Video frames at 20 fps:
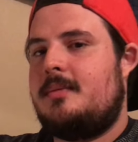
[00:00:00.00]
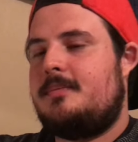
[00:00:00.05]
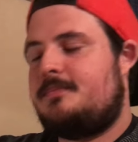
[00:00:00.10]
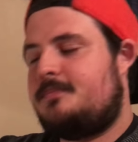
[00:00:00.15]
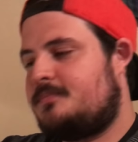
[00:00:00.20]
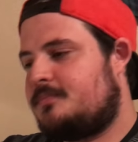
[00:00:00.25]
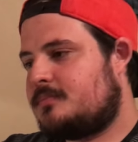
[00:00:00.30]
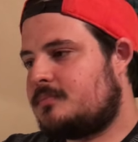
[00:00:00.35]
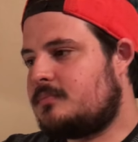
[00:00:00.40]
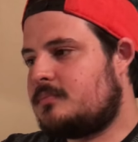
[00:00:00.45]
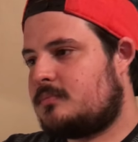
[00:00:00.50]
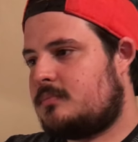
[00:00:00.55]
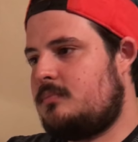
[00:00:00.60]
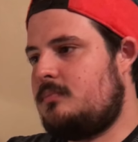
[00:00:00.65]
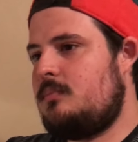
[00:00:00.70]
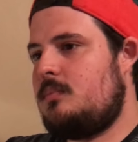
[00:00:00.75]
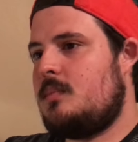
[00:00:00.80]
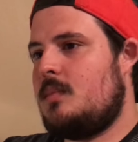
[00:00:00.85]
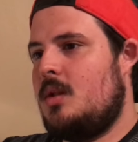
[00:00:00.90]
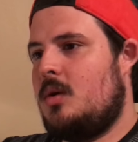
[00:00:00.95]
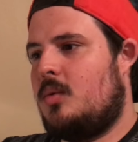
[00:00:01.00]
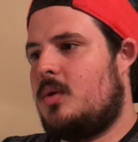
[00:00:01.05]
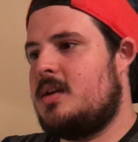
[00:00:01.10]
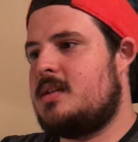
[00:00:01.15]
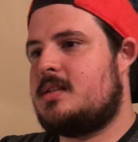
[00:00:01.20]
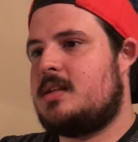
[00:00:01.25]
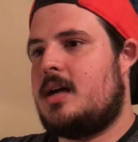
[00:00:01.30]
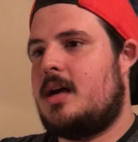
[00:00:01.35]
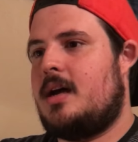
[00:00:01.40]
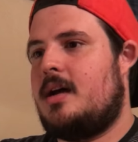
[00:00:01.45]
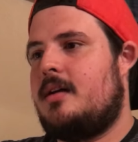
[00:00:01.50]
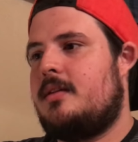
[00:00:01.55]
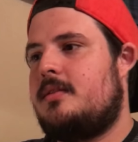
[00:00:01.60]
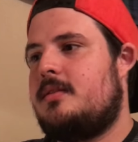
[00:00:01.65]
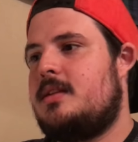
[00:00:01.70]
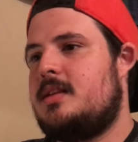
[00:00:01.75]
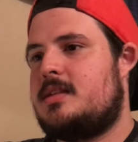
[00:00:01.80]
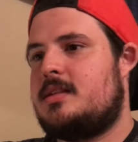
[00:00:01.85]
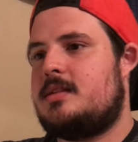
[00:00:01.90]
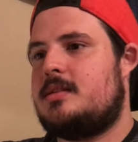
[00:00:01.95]
it. Was
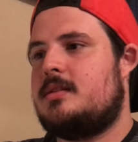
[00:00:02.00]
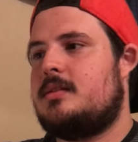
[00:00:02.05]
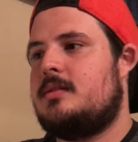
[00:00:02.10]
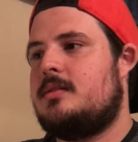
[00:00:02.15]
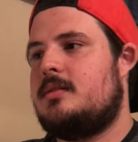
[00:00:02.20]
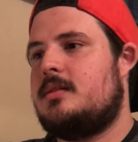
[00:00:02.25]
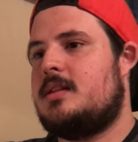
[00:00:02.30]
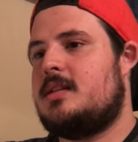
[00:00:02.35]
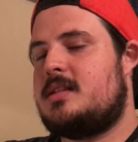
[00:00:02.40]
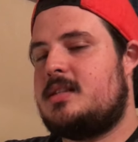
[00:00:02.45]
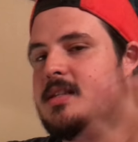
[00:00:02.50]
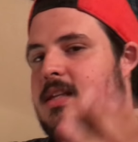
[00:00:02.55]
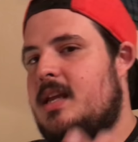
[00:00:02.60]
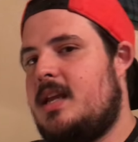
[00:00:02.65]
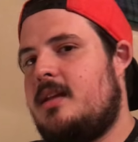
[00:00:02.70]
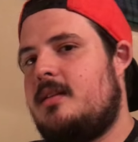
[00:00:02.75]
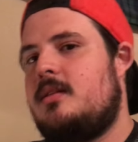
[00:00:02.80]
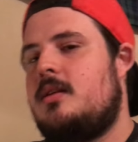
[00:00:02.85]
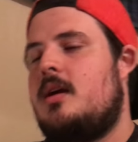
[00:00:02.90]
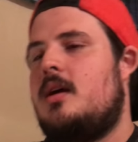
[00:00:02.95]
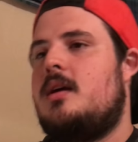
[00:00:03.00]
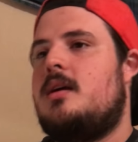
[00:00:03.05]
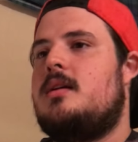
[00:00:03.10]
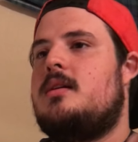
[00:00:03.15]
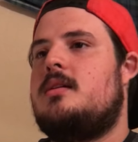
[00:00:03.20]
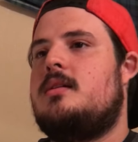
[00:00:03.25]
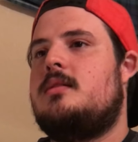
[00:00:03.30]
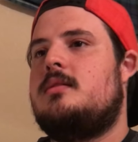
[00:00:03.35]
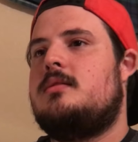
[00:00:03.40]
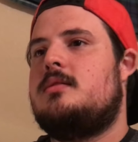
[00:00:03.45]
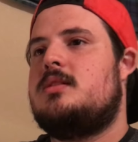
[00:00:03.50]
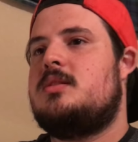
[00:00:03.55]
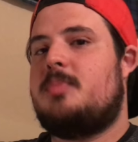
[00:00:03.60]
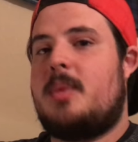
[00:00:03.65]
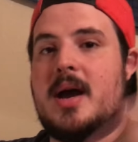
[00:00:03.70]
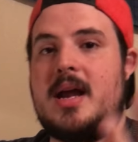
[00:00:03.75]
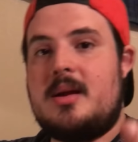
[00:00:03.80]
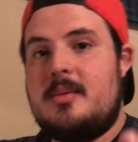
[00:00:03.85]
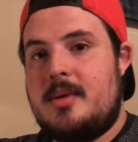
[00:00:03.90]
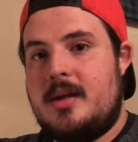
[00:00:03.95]
this scene?
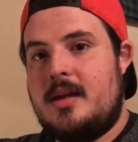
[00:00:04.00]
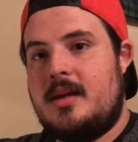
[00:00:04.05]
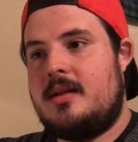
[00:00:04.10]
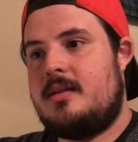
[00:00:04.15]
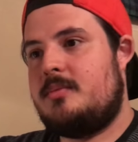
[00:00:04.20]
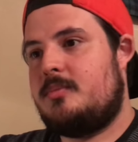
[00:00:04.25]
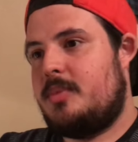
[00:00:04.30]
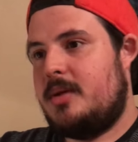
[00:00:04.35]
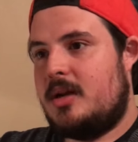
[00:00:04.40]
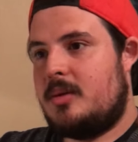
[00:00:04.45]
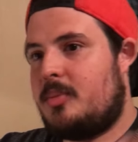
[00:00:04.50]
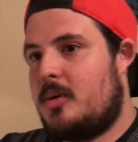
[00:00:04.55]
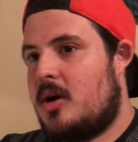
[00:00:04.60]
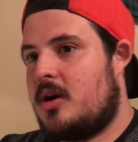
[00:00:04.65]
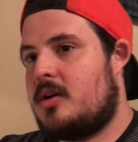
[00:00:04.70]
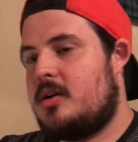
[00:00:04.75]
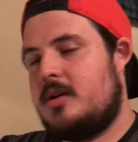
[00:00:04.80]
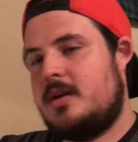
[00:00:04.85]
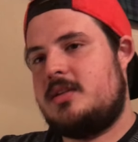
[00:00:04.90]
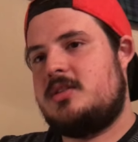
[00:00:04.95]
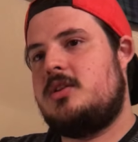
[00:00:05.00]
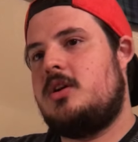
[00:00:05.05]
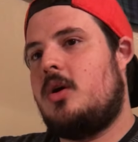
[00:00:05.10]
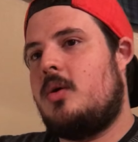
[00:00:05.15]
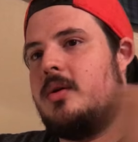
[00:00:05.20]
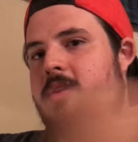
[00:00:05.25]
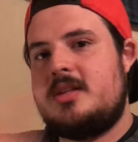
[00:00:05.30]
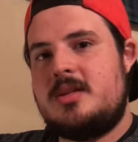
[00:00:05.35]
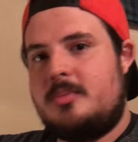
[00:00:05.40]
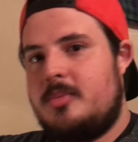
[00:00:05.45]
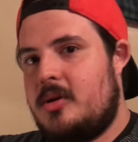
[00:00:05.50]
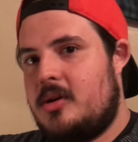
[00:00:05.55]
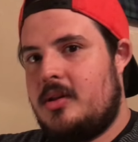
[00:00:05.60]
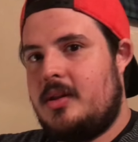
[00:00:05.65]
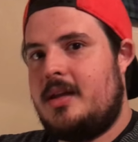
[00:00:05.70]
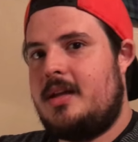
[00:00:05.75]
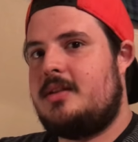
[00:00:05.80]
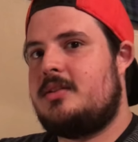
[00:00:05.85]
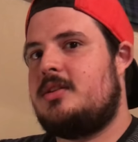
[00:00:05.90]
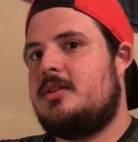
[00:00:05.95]
Spider-Man Peter Parker is going to
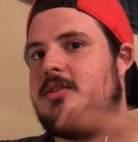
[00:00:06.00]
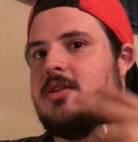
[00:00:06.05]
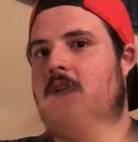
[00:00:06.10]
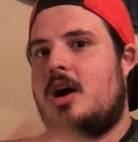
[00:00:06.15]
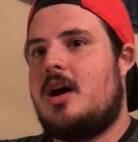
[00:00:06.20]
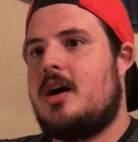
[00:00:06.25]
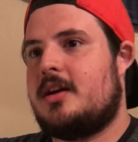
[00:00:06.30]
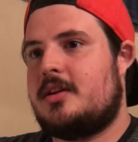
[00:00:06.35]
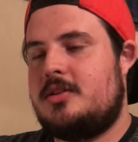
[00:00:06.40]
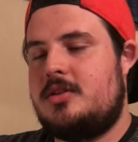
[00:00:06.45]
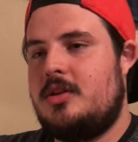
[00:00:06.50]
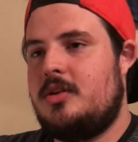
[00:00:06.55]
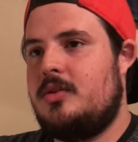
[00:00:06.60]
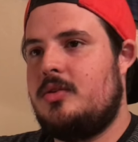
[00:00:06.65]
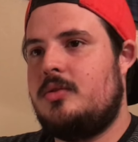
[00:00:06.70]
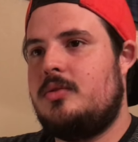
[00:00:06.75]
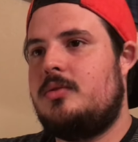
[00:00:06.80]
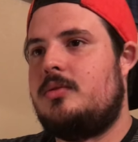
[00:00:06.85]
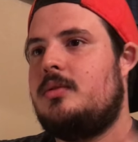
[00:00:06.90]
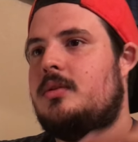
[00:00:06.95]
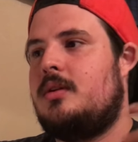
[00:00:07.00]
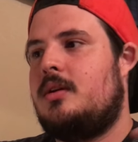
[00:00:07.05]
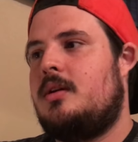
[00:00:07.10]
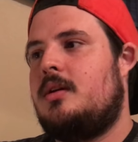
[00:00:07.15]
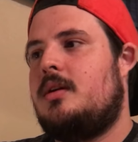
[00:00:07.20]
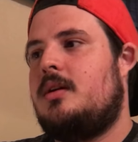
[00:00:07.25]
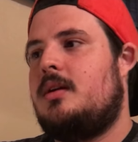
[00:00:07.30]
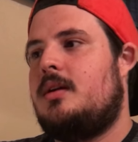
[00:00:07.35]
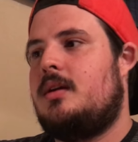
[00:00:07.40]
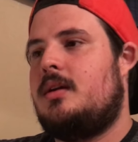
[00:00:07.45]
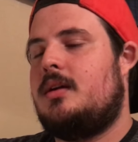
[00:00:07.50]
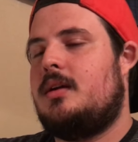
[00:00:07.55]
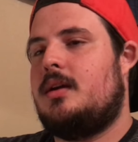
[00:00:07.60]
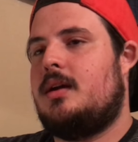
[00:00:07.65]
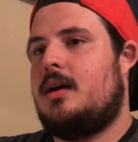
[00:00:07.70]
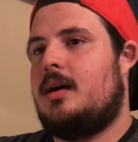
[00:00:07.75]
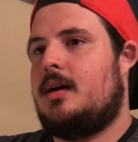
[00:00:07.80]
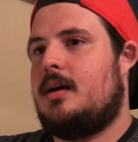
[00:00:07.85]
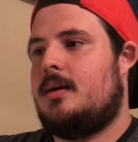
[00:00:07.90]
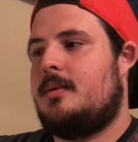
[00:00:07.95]
Berlin to talk to
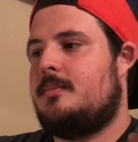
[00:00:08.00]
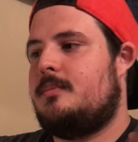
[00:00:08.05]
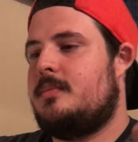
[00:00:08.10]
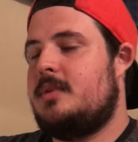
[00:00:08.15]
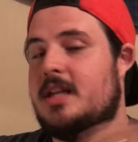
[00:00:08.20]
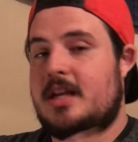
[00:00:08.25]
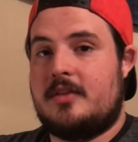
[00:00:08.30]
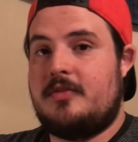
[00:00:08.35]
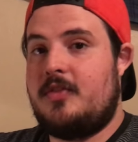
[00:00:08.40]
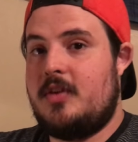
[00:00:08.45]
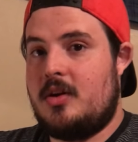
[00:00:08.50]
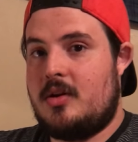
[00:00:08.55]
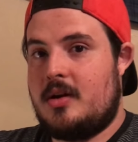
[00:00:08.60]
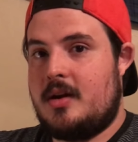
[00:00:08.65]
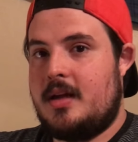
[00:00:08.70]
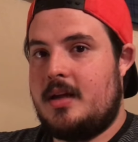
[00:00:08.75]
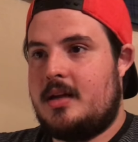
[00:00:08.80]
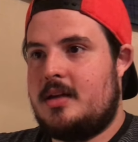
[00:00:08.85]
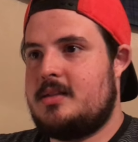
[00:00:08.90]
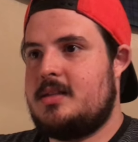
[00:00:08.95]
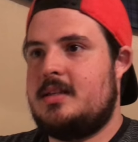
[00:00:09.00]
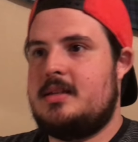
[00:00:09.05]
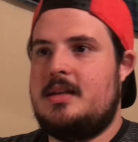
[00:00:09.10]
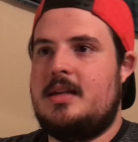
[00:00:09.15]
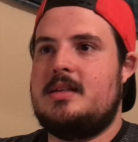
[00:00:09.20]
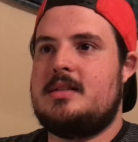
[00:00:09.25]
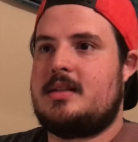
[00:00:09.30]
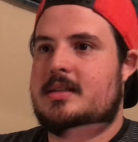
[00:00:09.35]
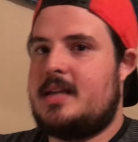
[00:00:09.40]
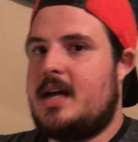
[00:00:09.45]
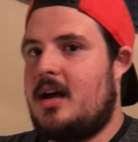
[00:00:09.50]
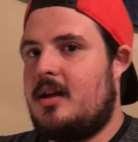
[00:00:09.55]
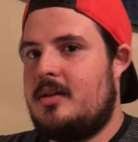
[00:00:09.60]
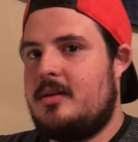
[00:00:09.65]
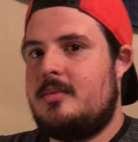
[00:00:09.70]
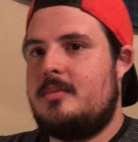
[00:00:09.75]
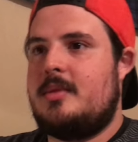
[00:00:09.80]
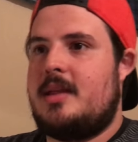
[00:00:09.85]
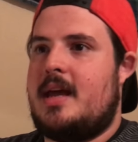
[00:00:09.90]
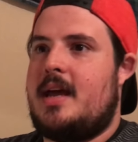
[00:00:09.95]
Nick Fury, because he needs to
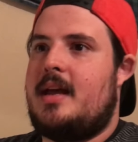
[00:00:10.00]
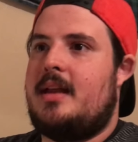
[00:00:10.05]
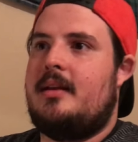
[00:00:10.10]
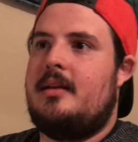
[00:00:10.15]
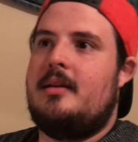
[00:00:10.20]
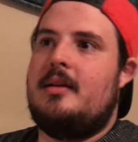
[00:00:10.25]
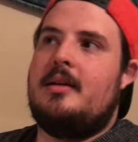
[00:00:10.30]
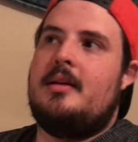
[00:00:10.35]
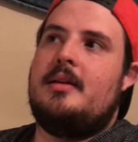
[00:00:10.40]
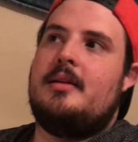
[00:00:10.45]
tell him that